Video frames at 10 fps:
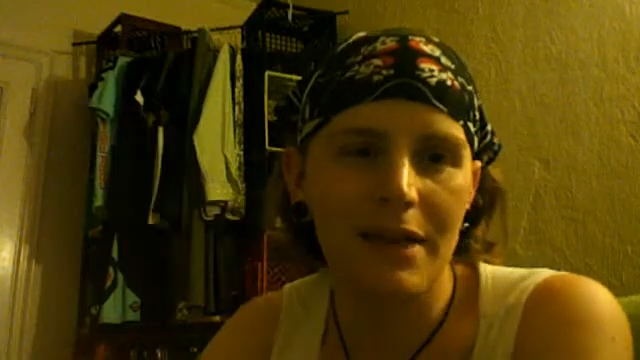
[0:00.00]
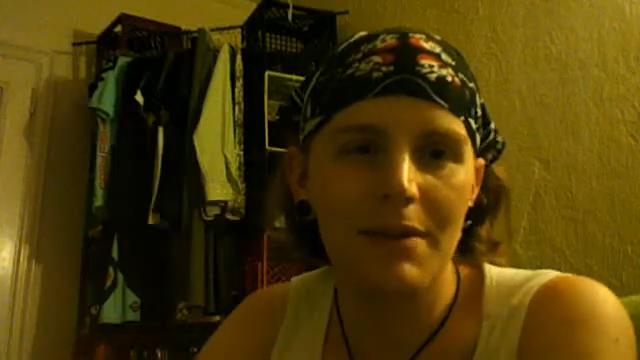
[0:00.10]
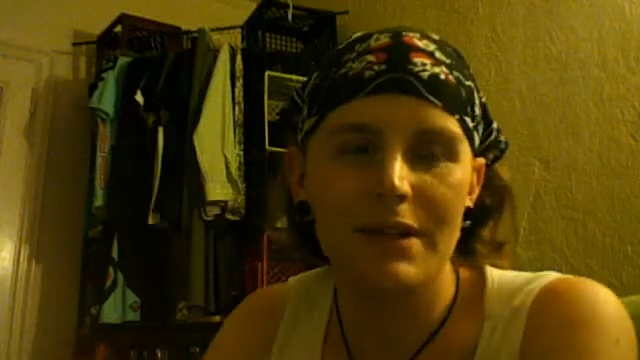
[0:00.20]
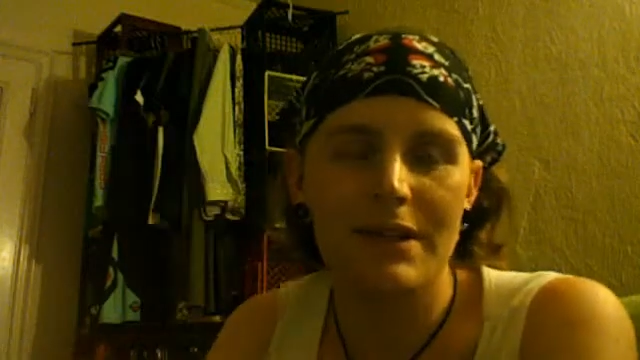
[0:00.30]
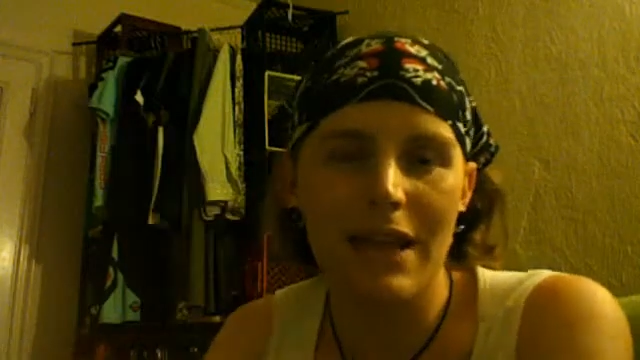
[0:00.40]

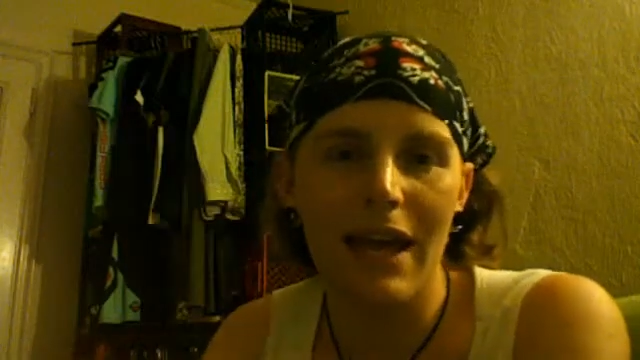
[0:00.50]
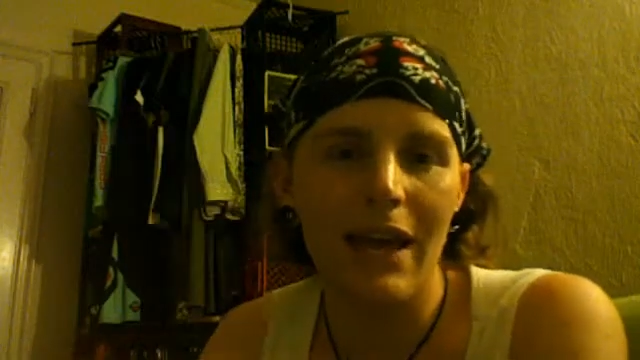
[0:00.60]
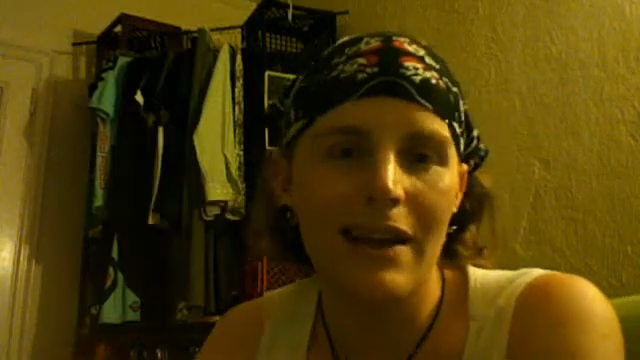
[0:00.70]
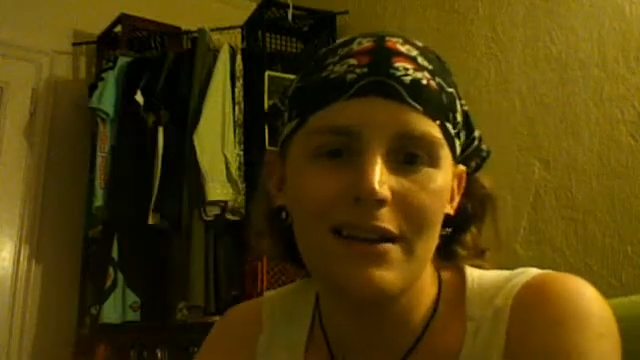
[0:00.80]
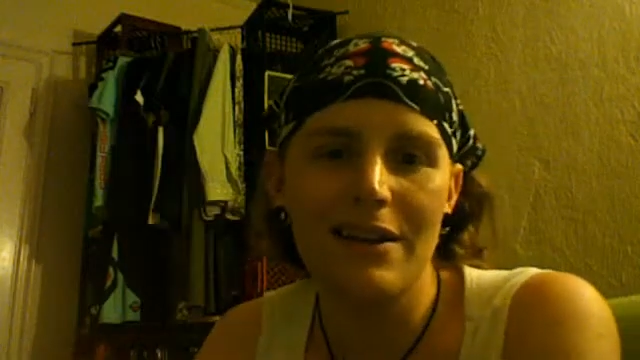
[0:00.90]
is,
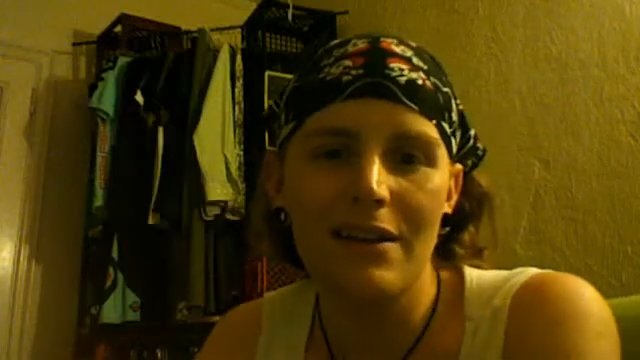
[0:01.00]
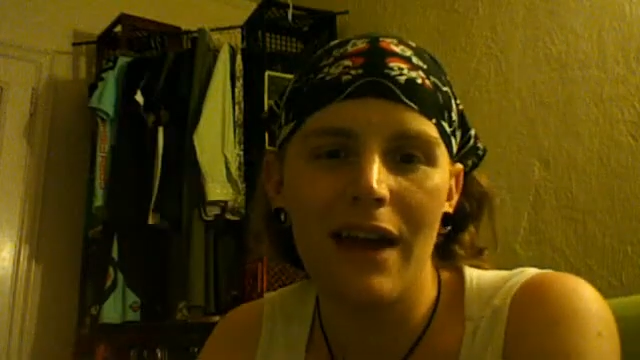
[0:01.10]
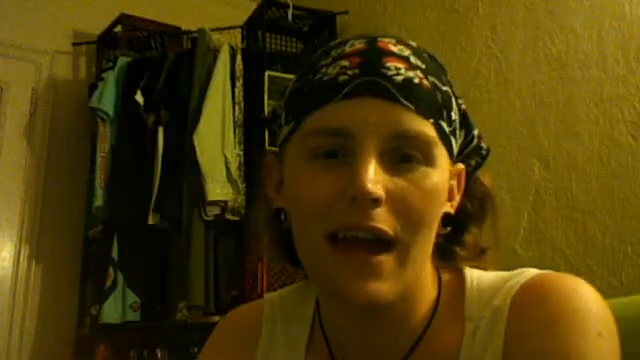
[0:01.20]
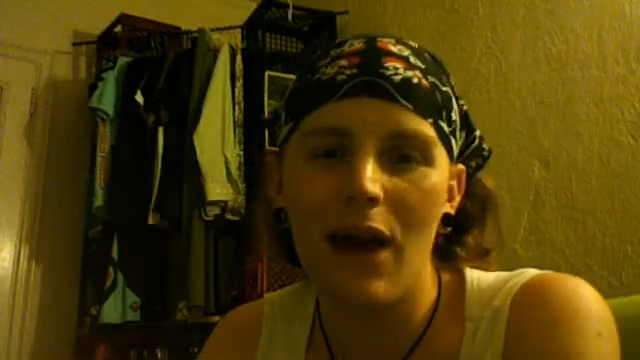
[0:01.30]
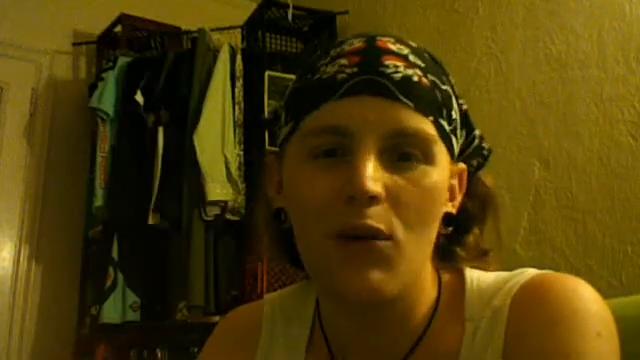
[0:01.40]
Caden
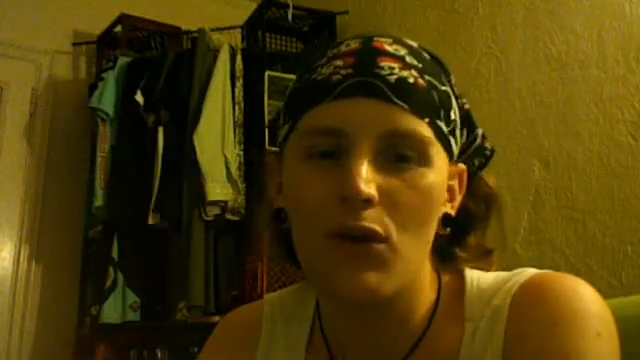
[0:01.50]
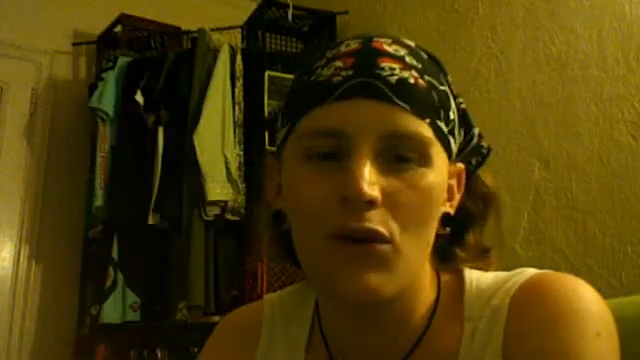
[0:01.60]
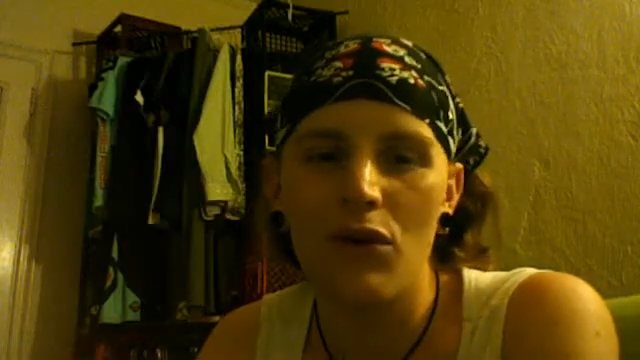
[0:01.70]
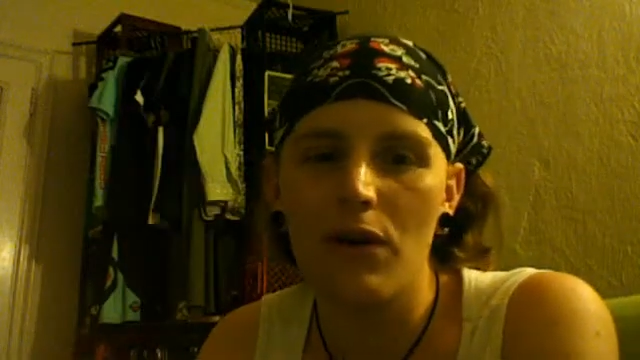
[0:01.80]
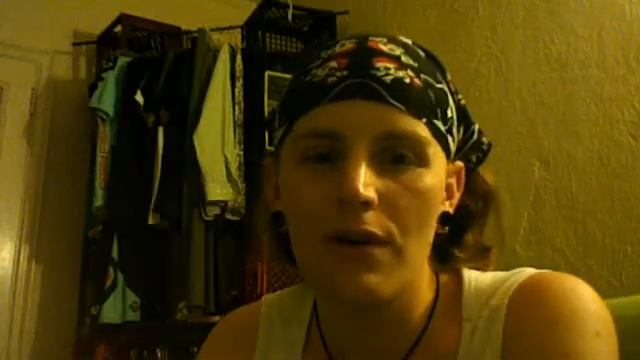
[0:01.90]

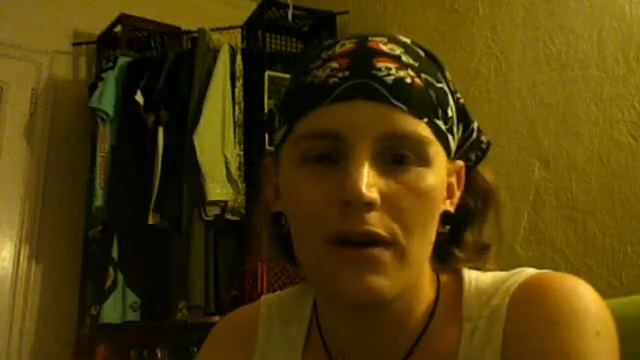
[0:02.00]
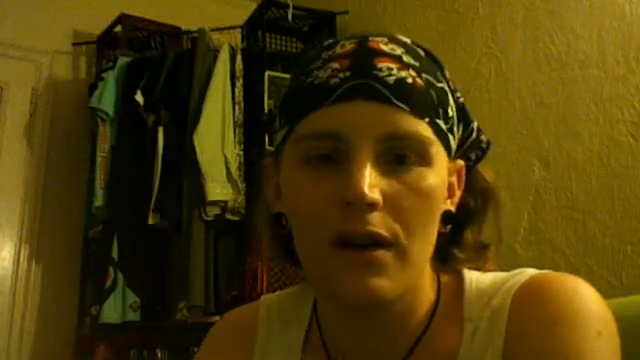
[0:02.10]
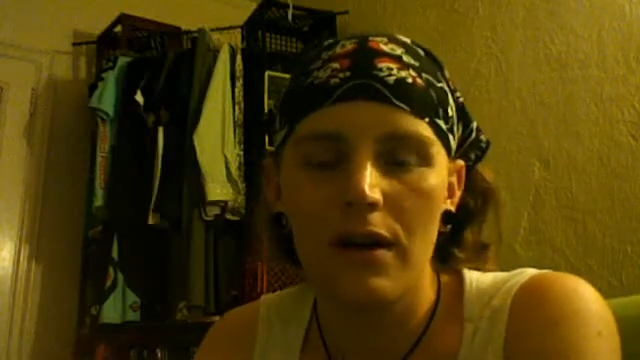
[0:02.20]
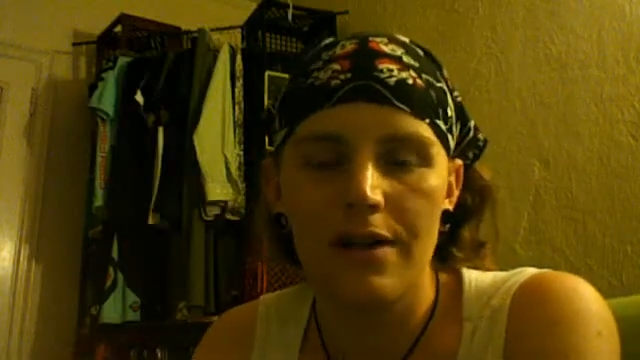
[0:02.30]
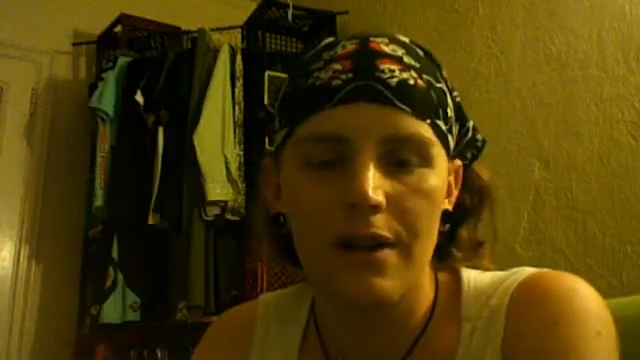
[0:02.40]
Cowger,
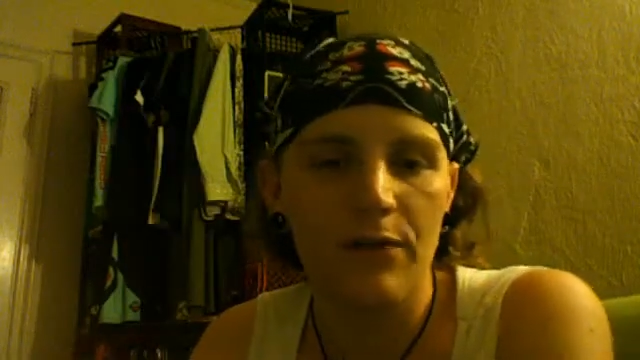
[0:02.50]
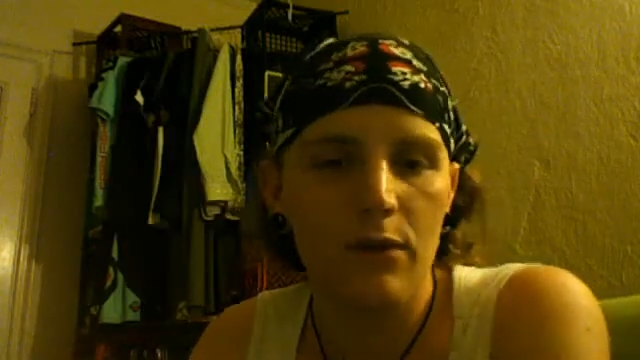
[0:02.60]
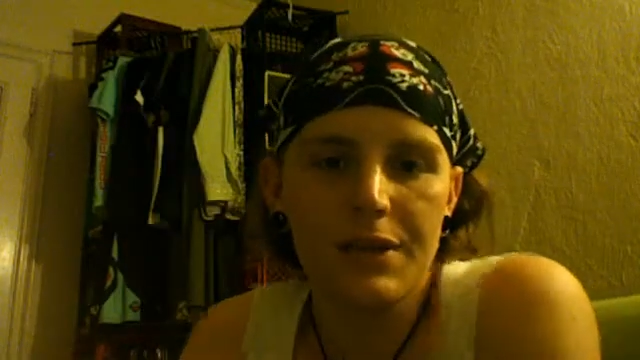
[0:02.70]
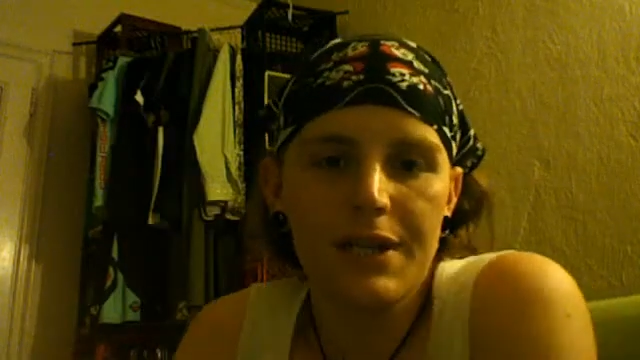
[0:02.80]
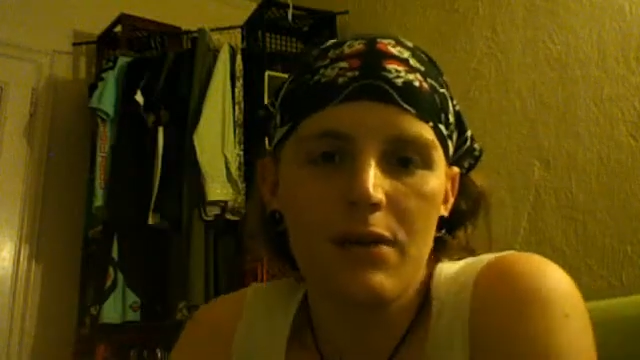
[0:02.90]
that
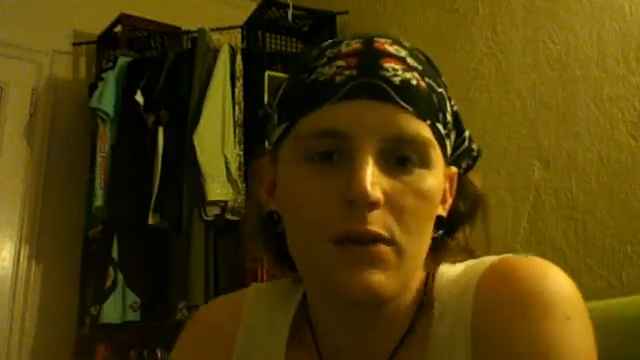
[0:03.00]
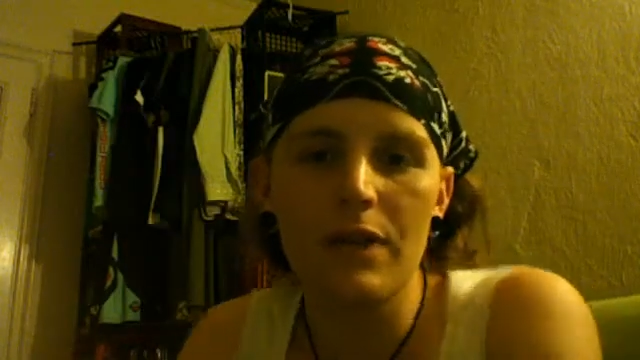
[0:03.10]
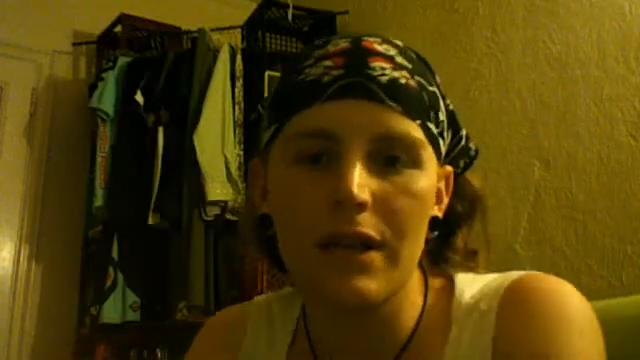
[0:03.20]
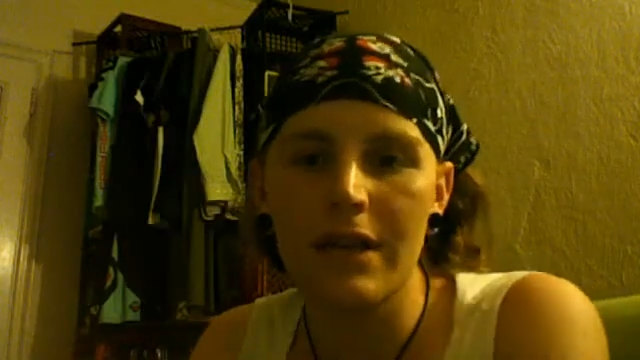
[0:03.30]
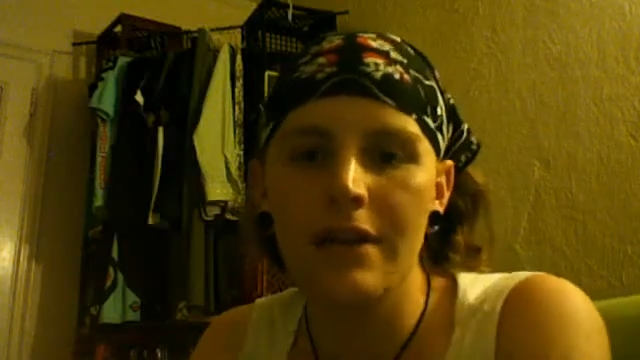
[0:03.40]

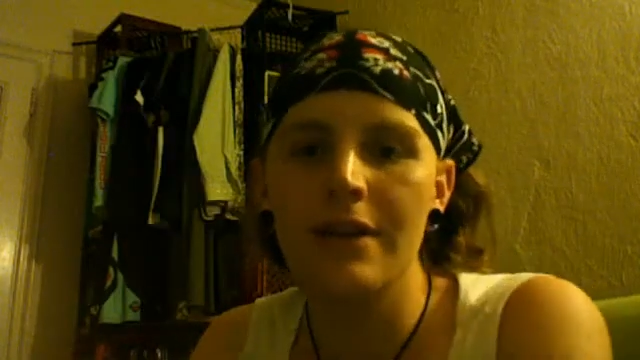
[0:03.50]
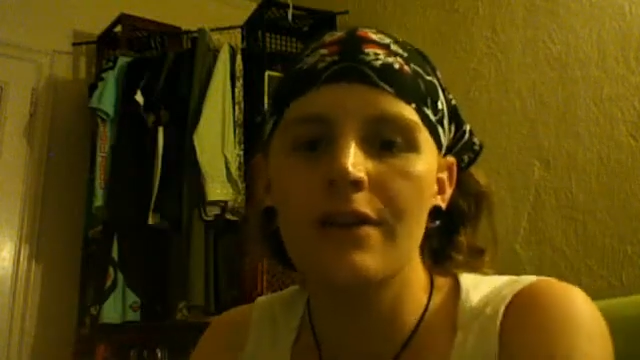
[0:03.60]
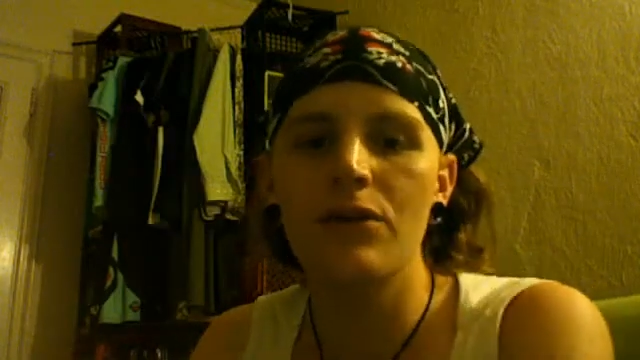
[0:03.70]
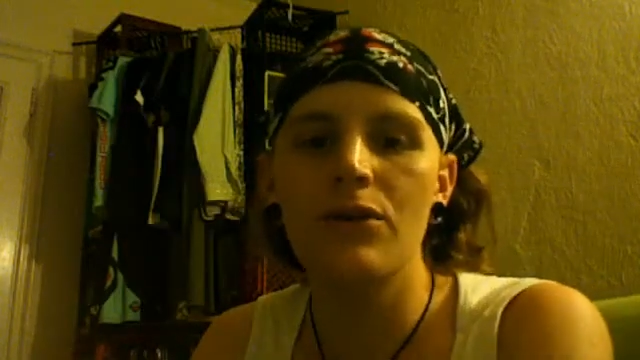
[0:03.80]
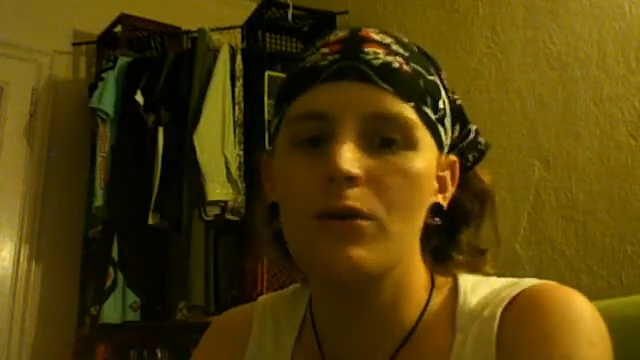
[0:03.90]
14-year-old kid
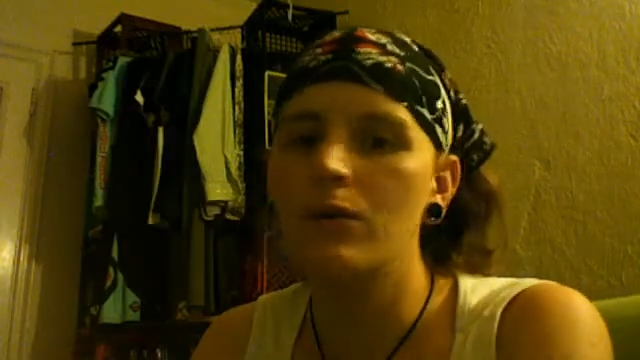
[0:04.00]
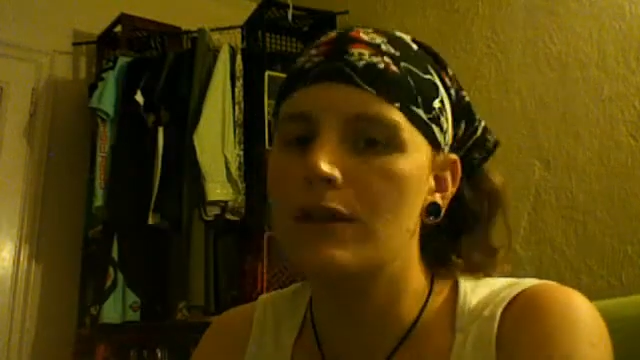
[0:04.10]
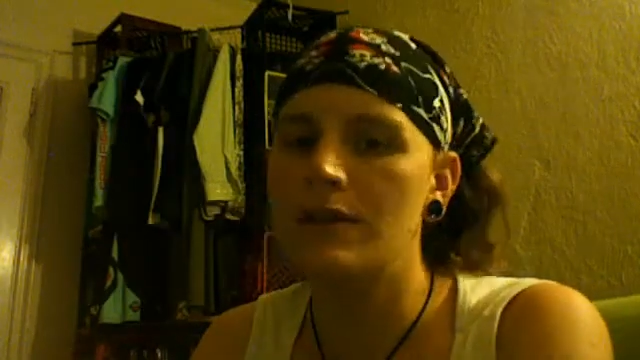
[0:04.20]
who